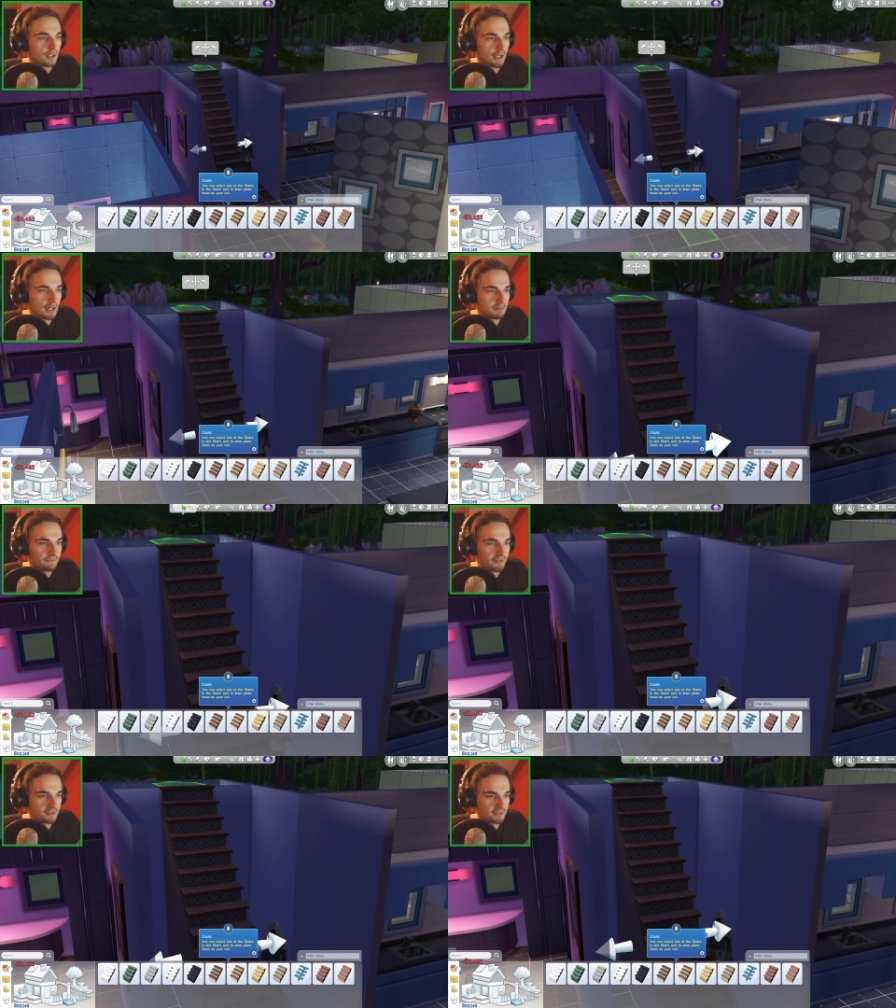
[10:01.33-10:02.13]
Uh, we
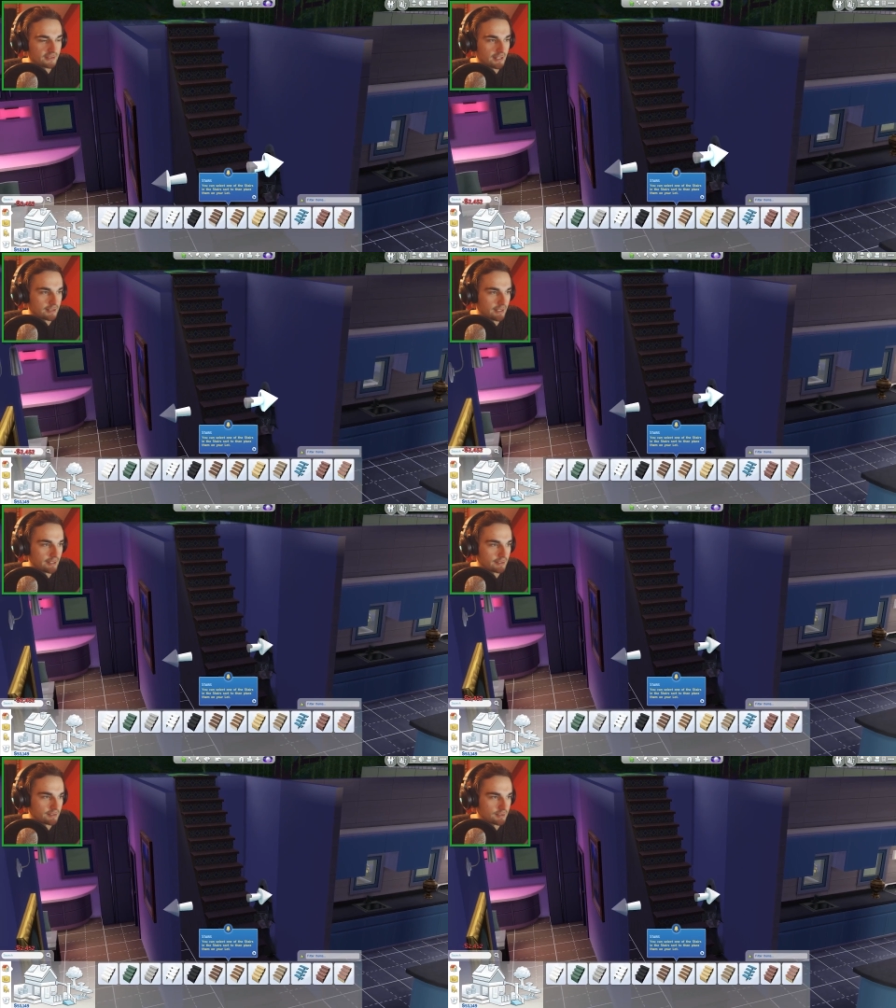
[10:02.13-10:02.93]
fixed the
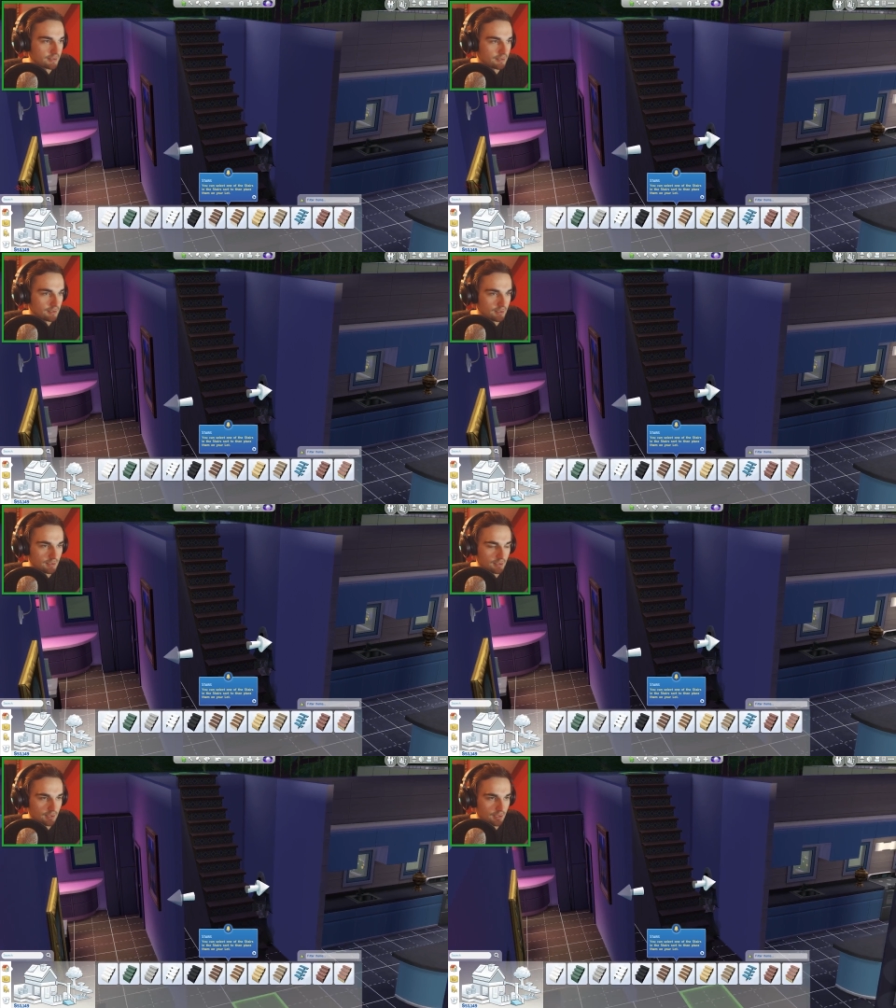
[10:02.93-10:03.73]
staircase.
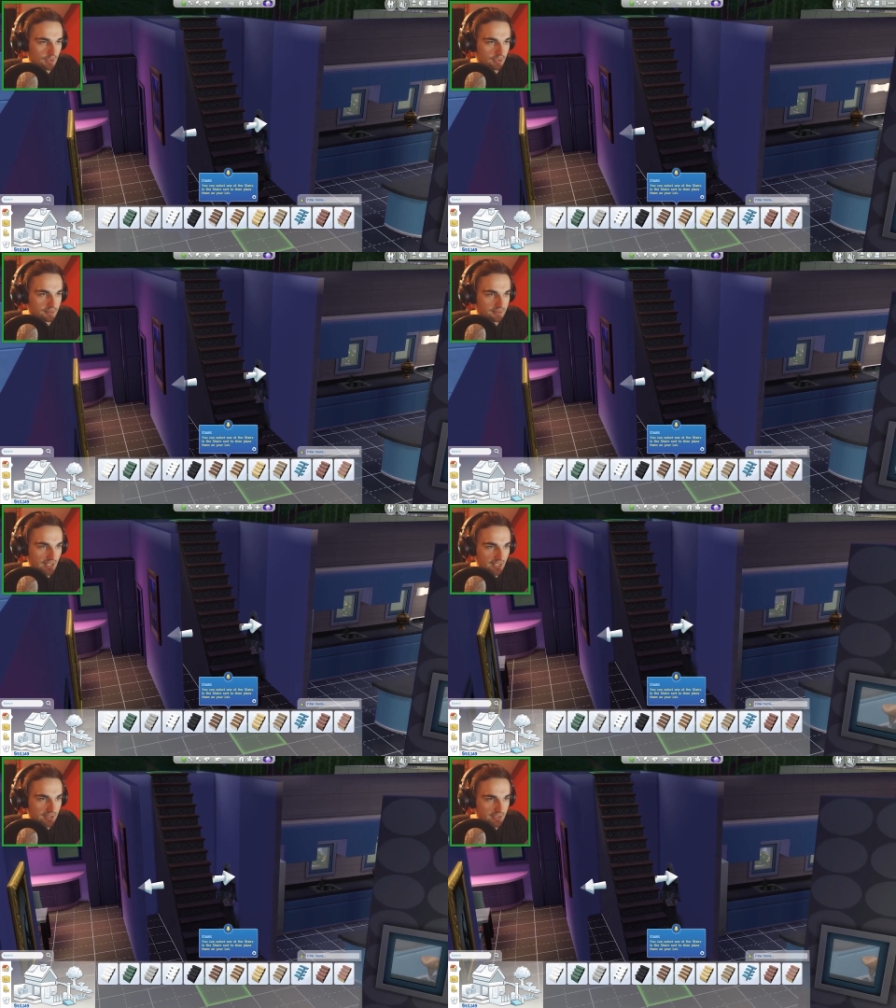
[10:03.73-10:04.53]
Uh,
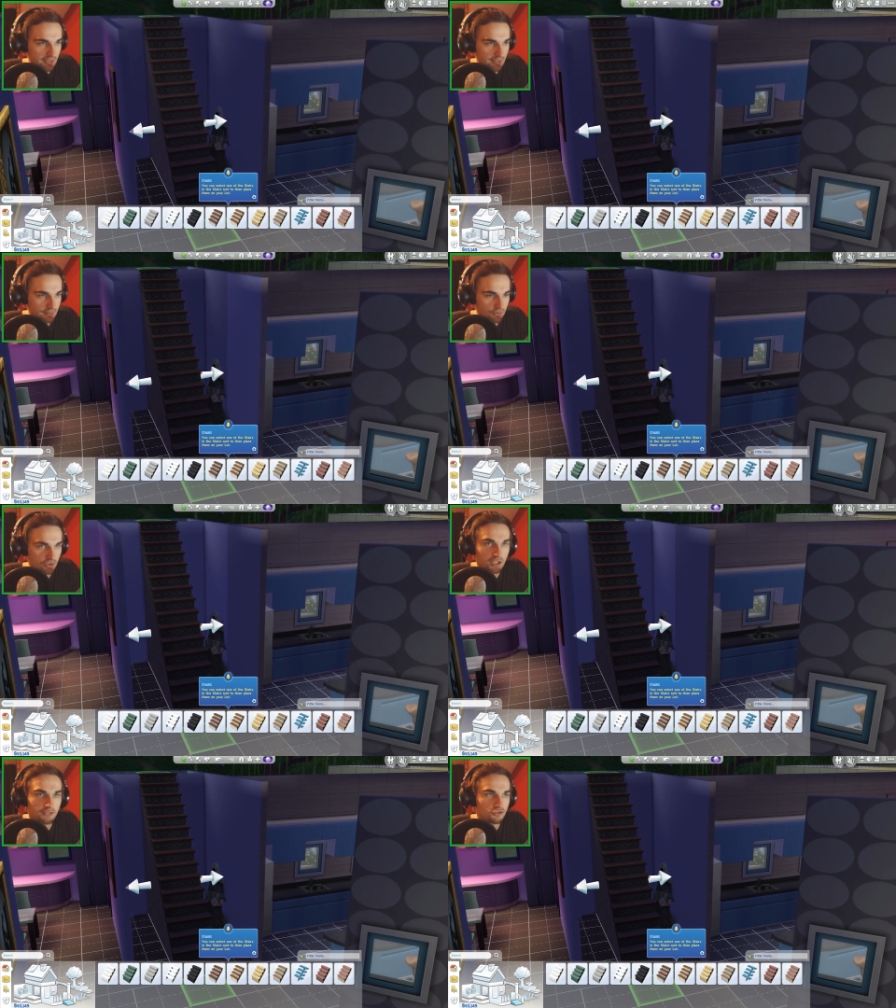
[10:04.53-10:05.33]
death is
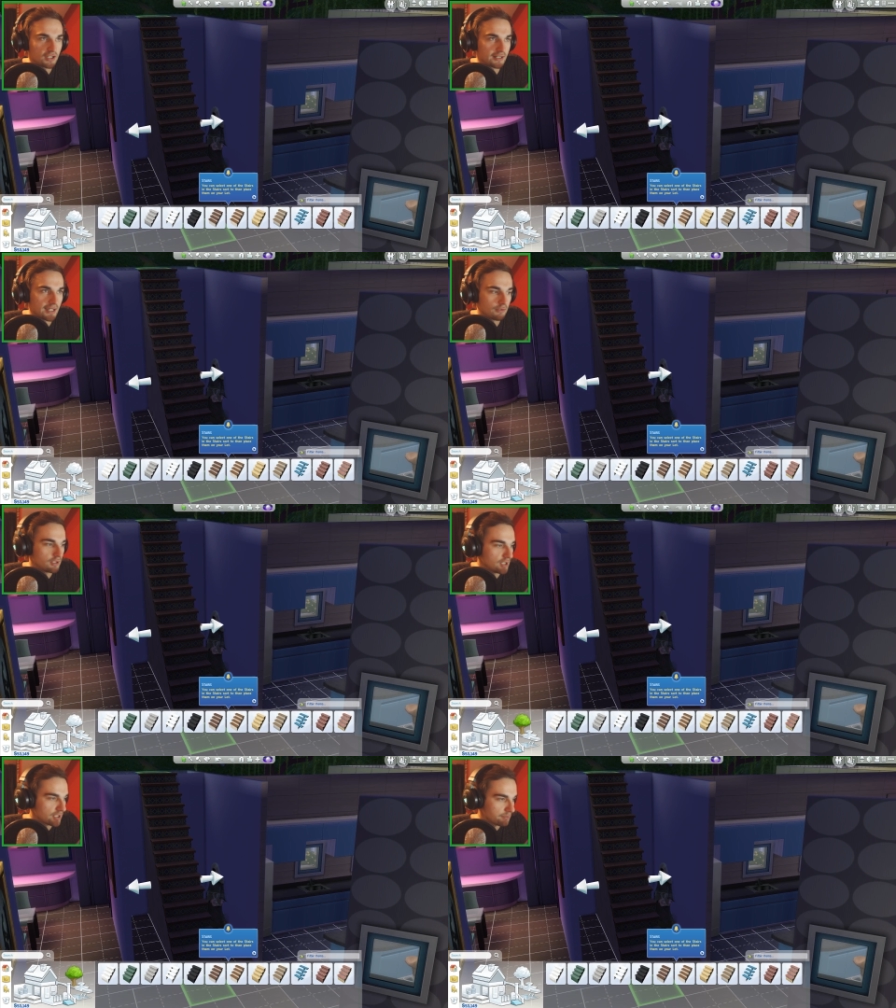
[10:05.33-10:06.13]
just kind of chilling out.
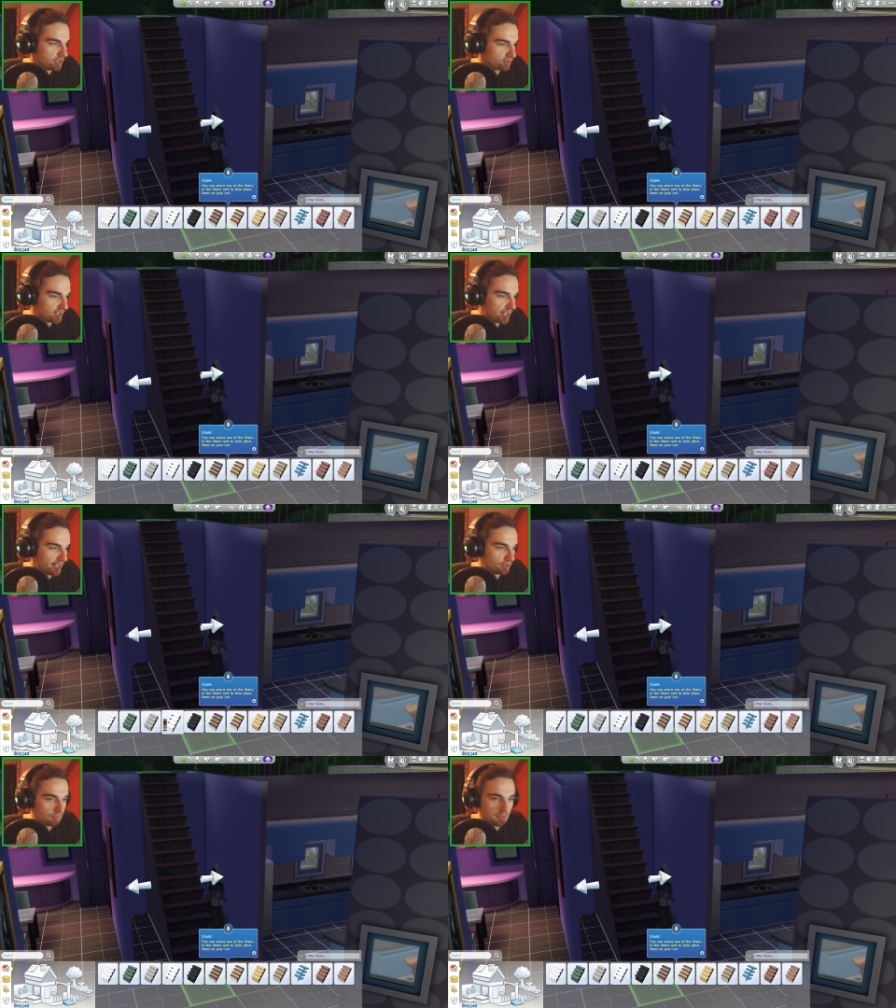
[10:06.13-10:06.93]
Can we go say
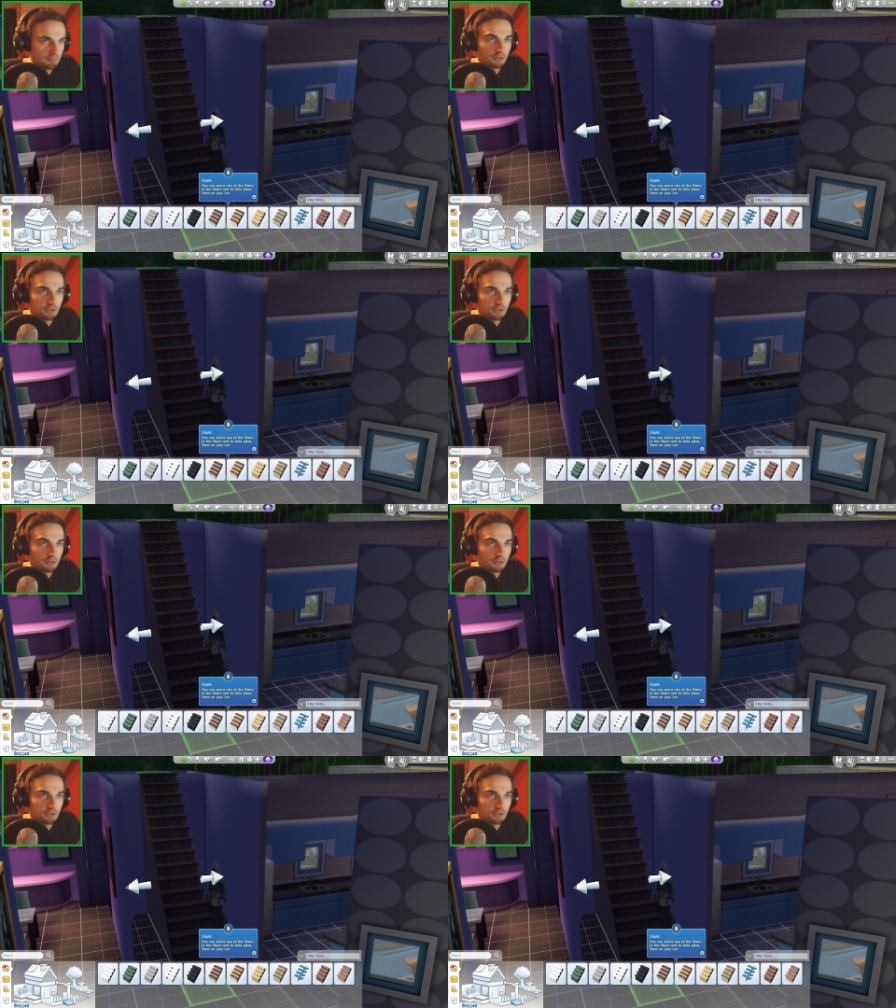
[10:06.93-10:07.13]
hi to him?